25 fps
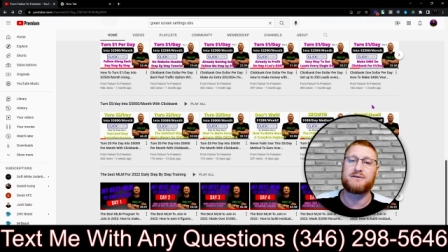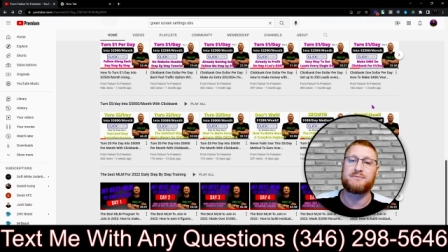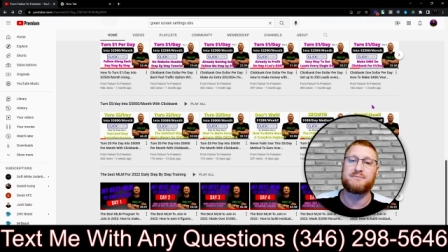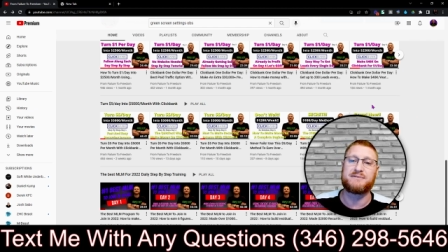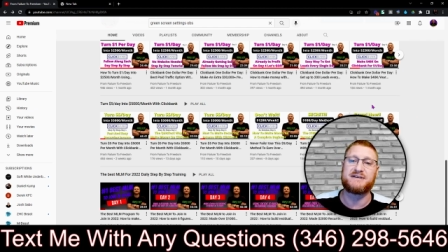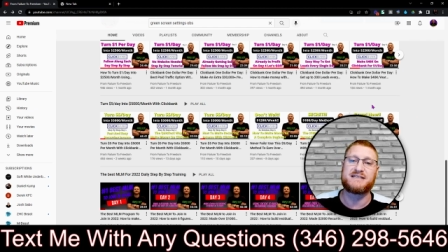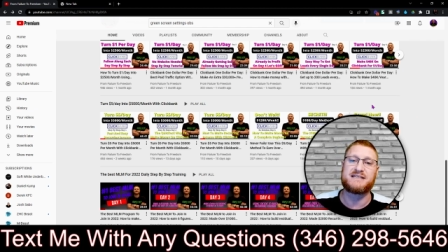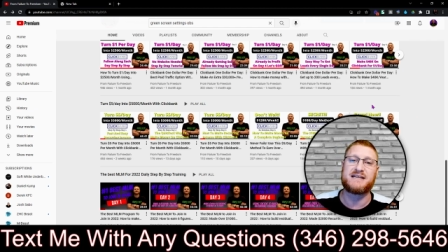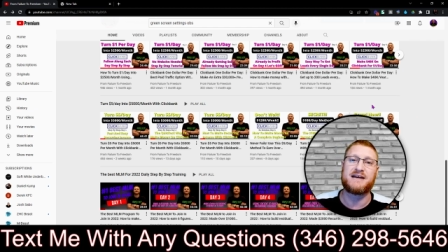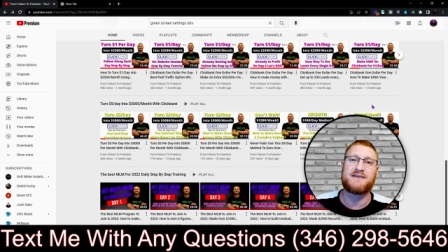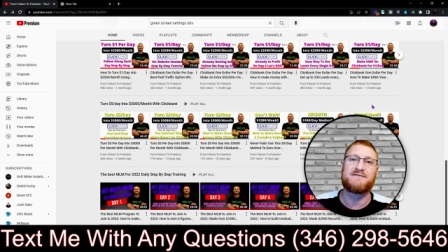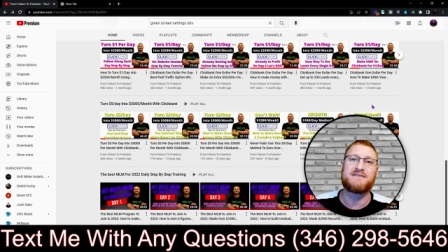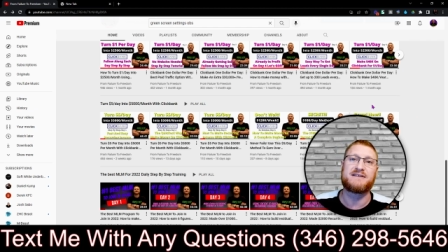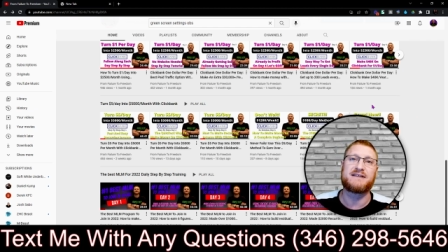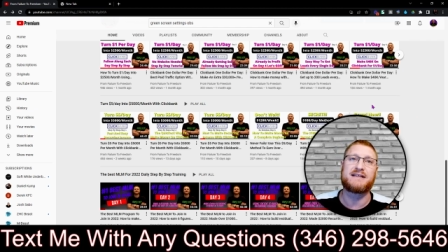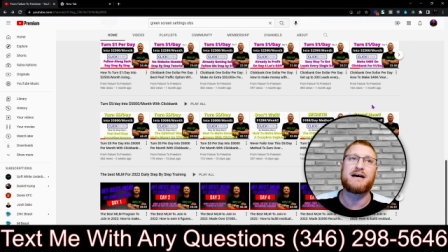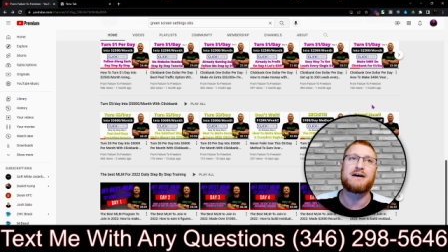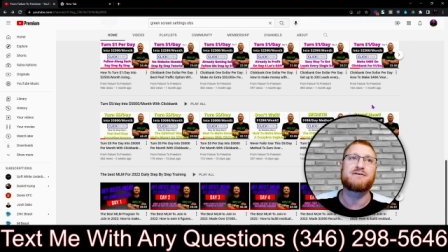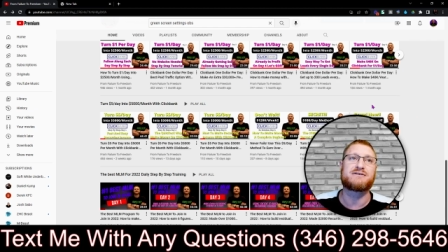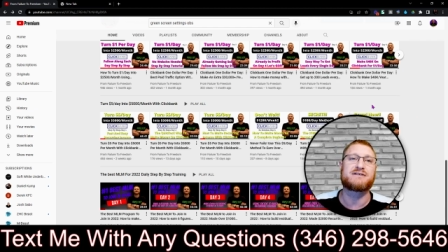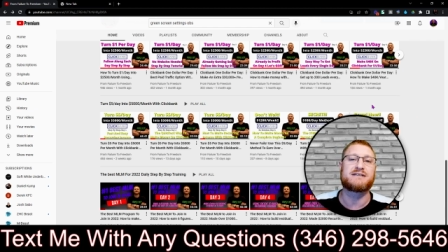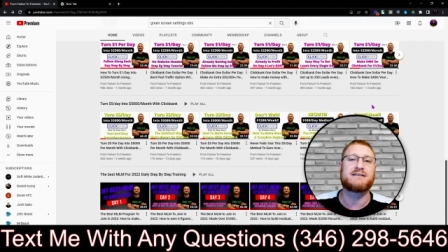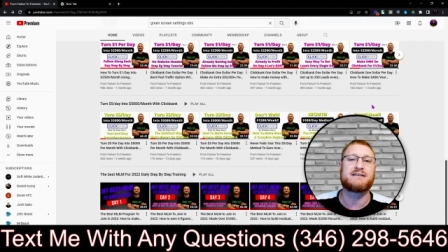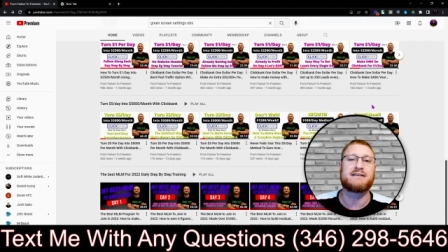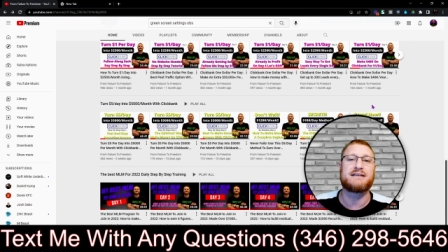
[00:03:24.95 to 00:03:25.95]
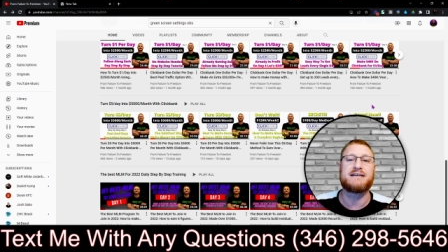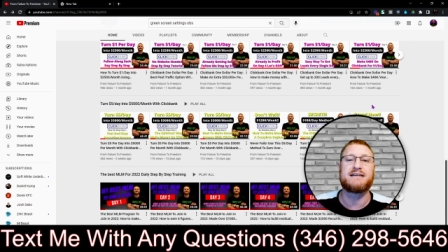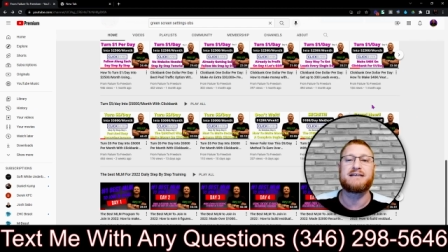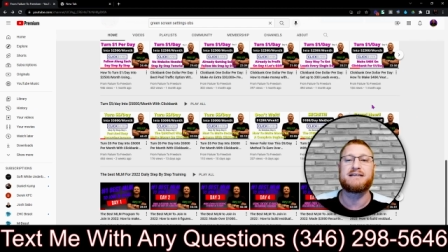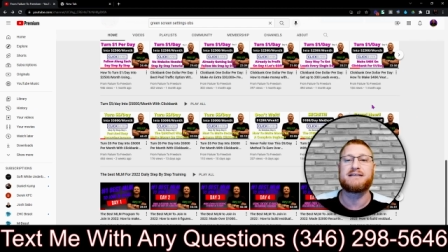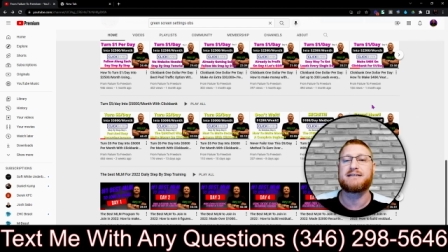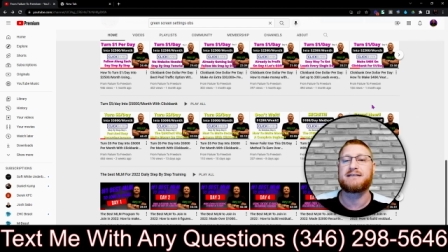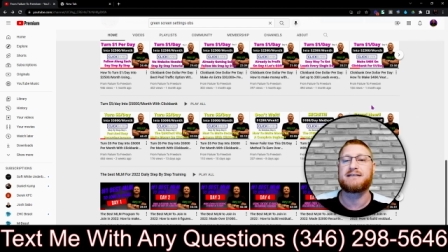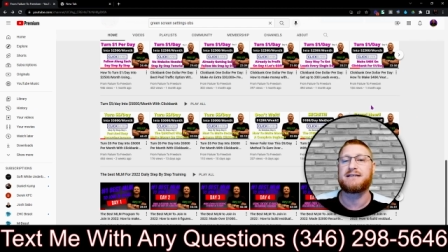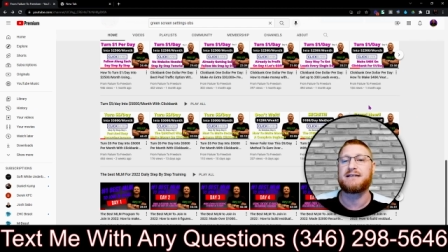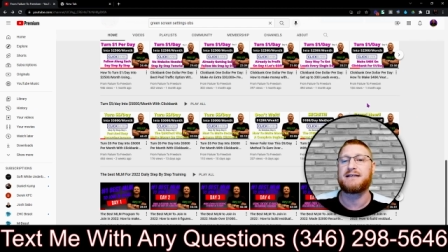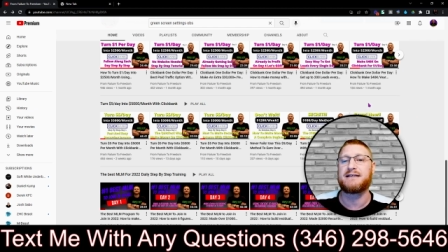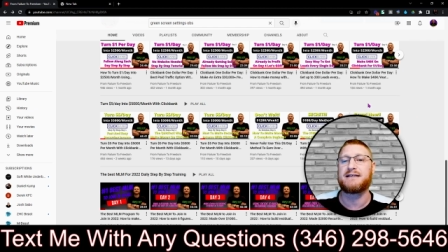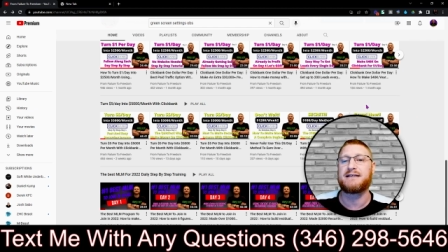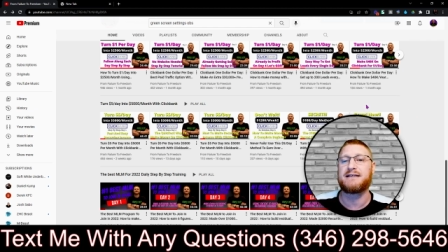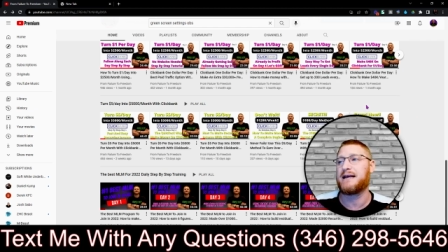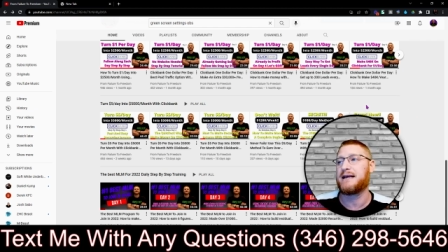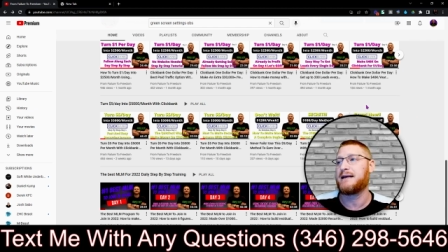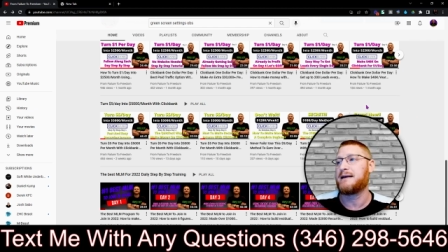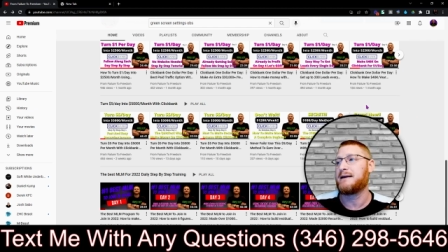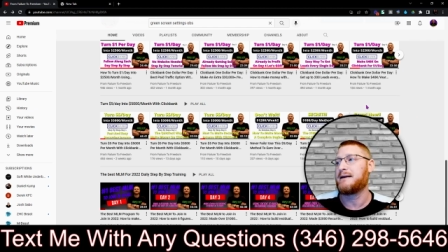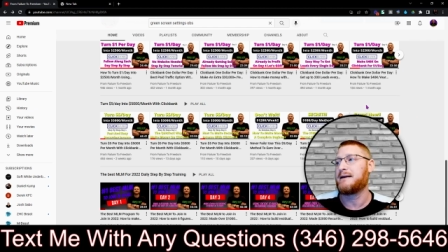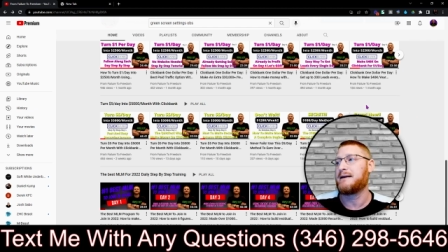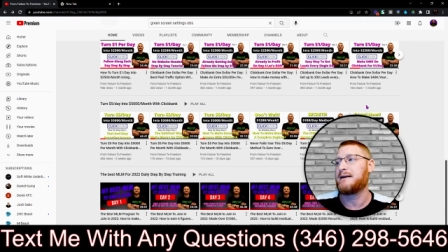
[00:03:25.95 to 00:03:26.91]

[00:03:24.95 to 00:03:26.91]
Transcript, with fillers: be 7,000 leads today.